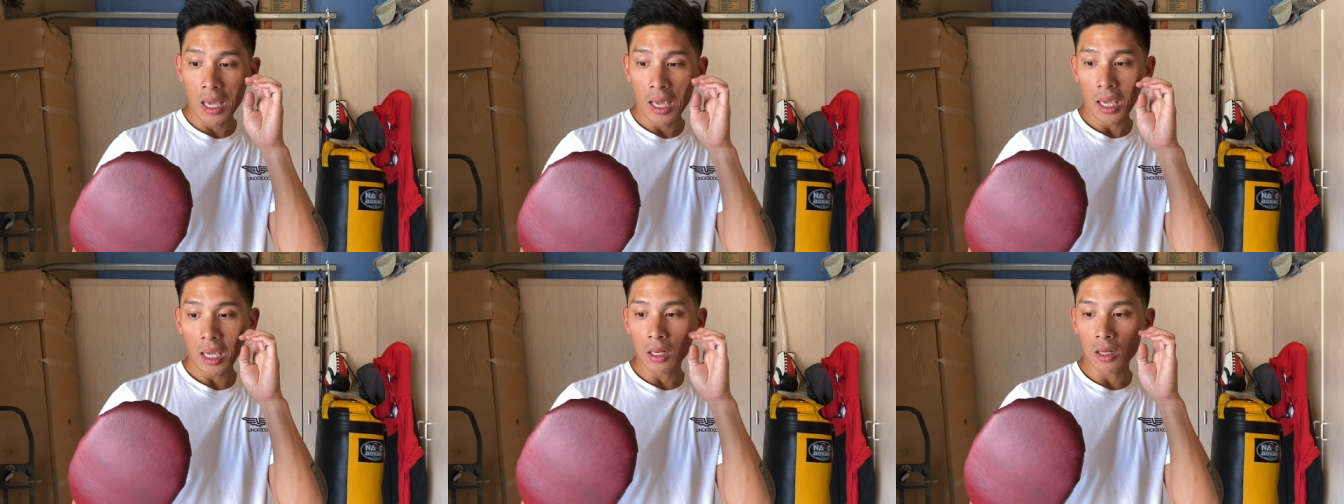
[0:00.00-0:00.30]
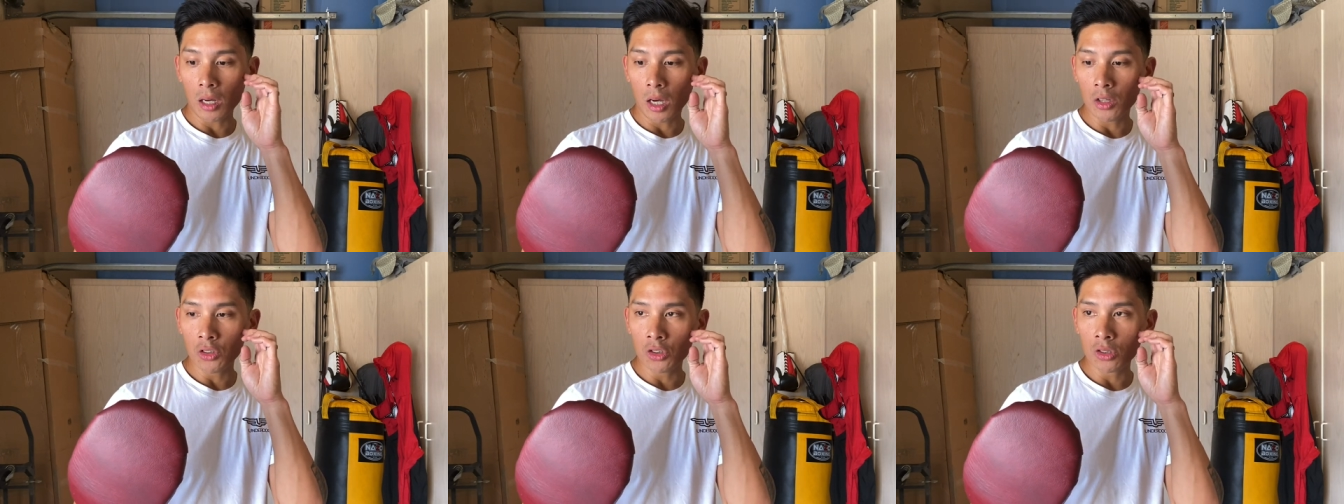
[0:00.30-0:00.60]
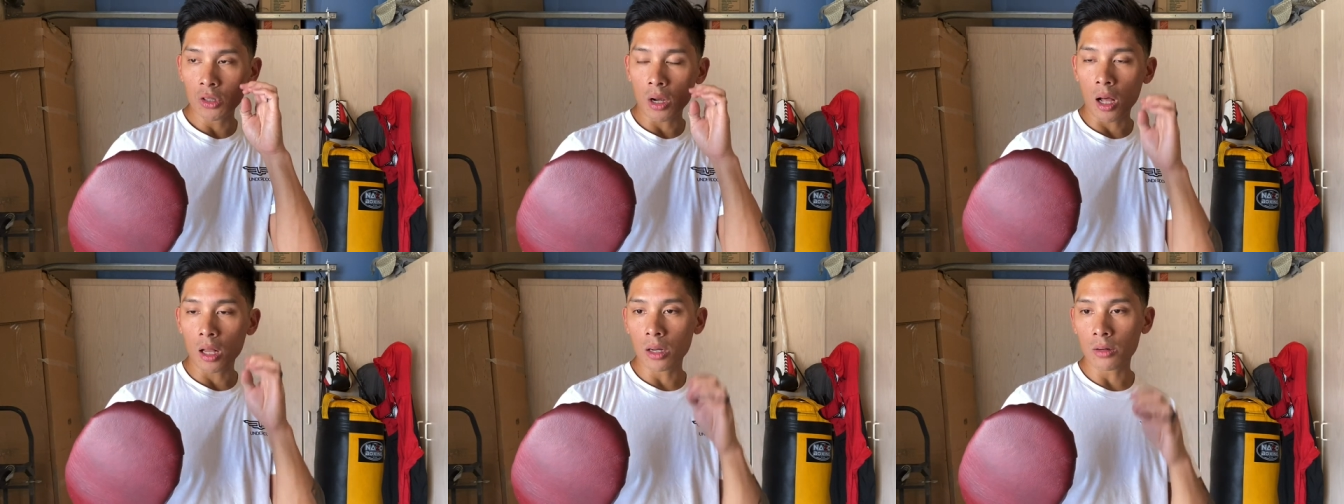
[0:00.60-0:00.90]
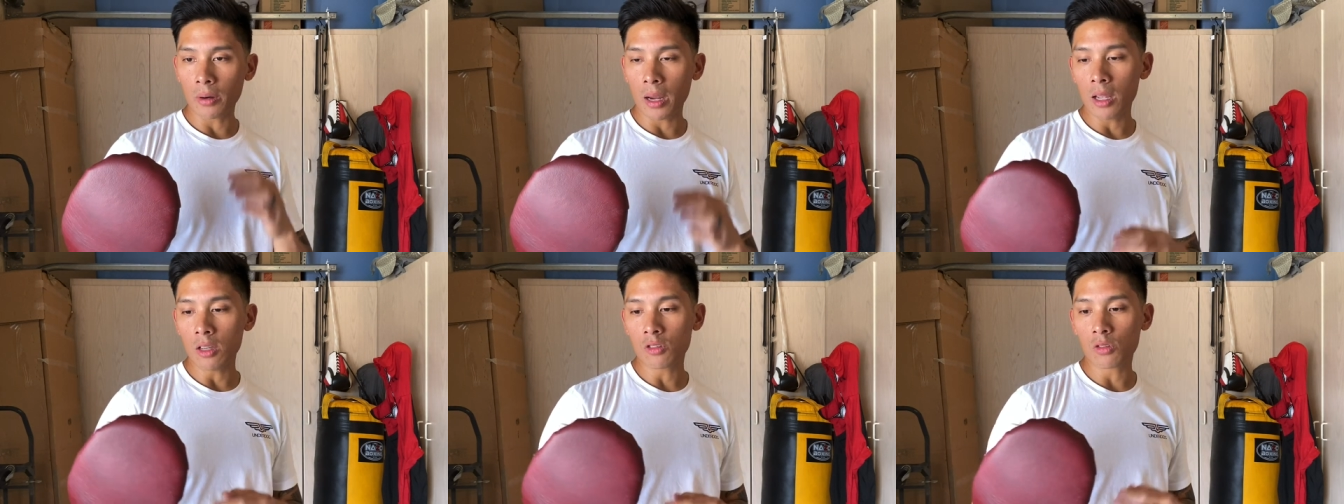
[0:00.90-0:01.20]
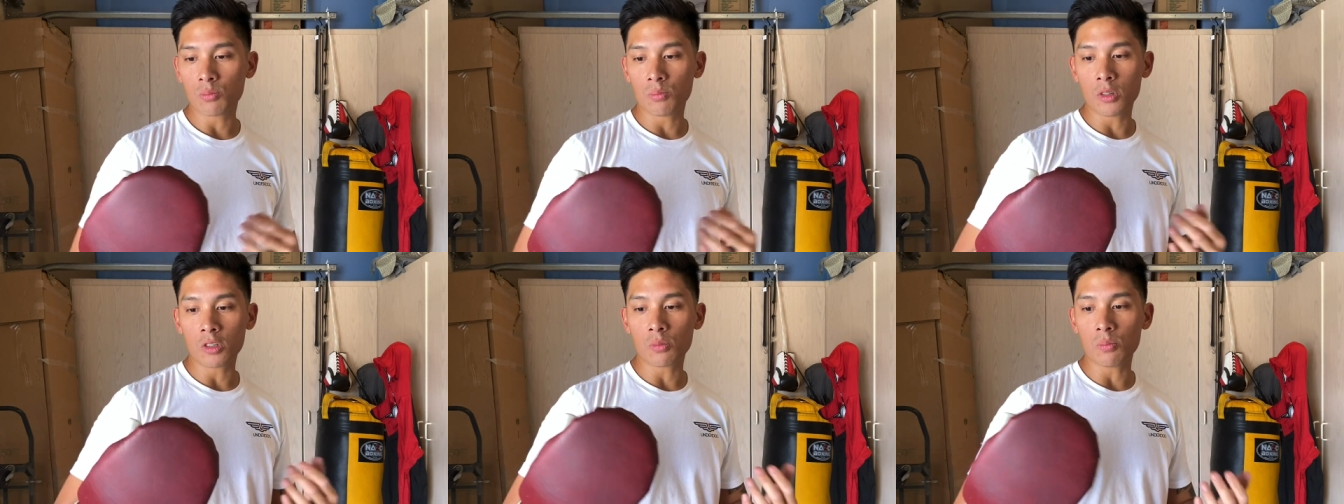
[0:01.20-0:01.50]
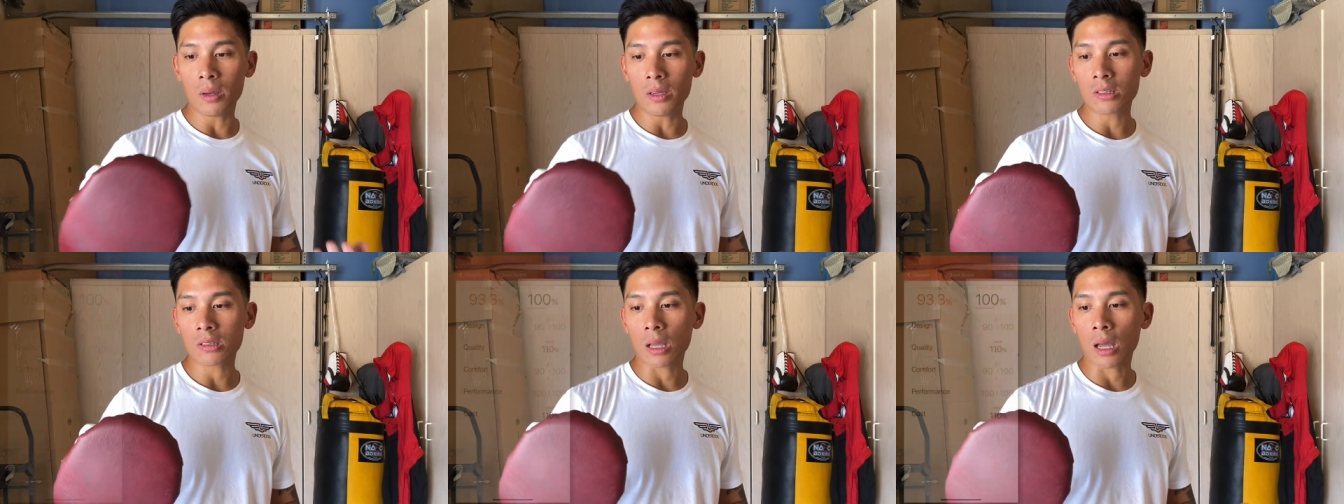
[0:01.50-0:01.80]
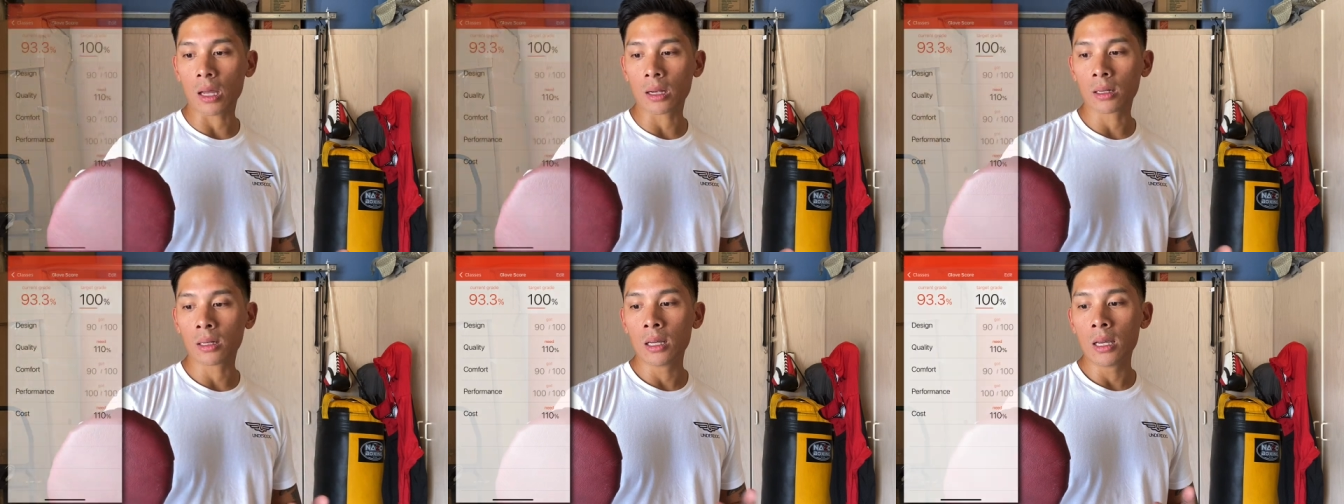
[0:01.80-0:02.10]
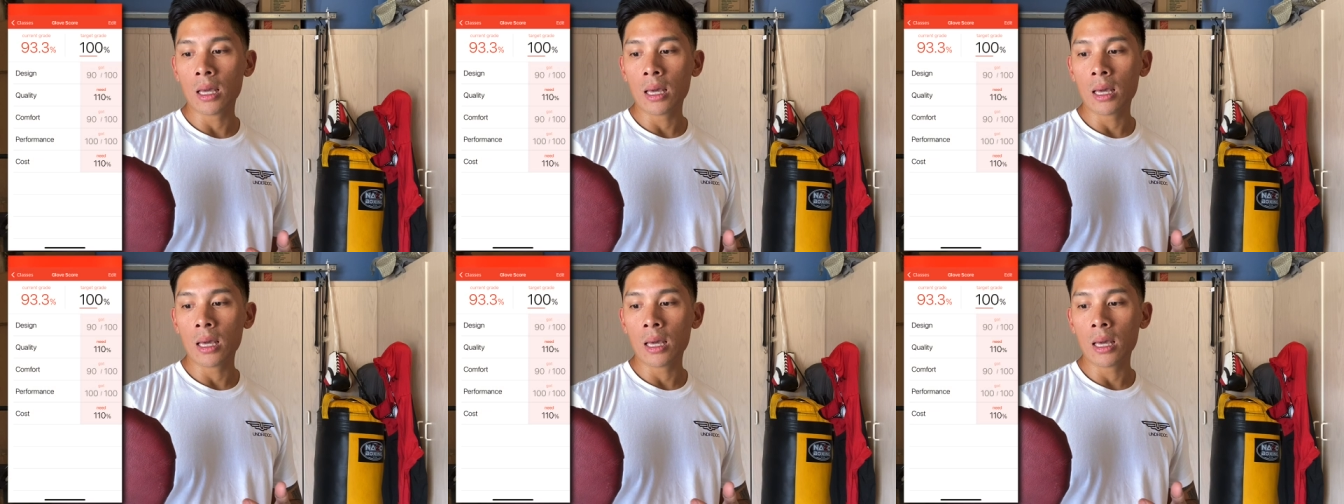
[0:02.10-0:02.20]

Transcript: in the $100 range just based on